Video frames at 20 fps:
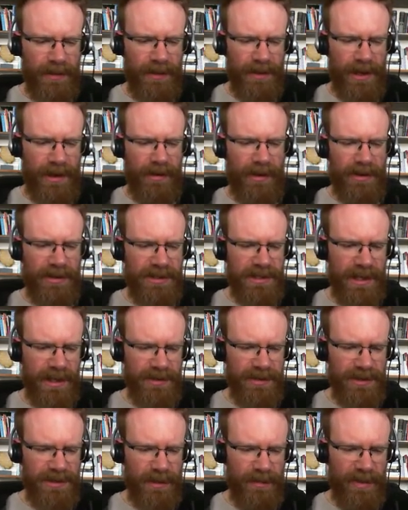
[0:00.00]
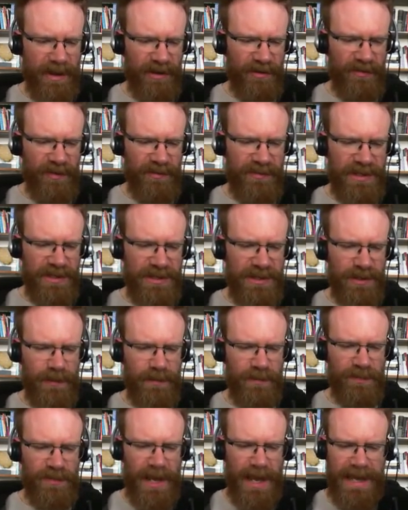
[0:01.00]
Uh, the narrator tells us on page
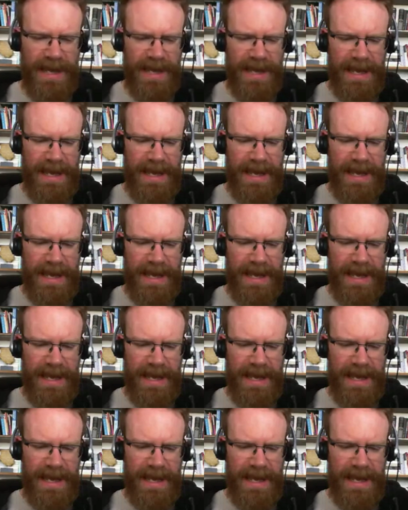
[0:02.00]
52